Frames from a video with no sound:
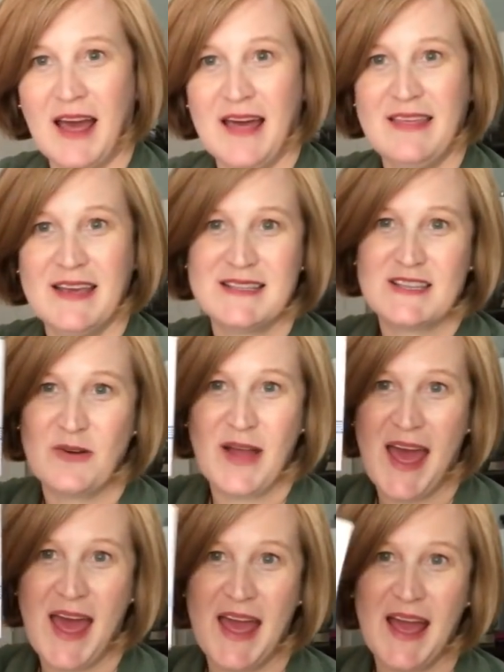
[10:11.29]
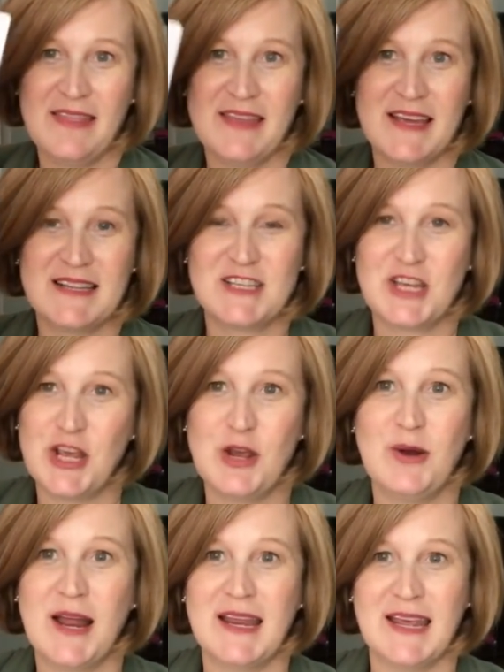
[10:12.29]
I think it's okay. I think it's
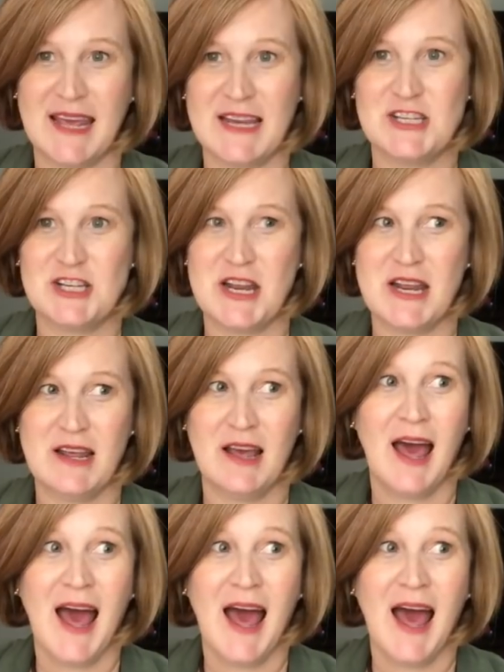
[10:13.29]
cute and kitschy.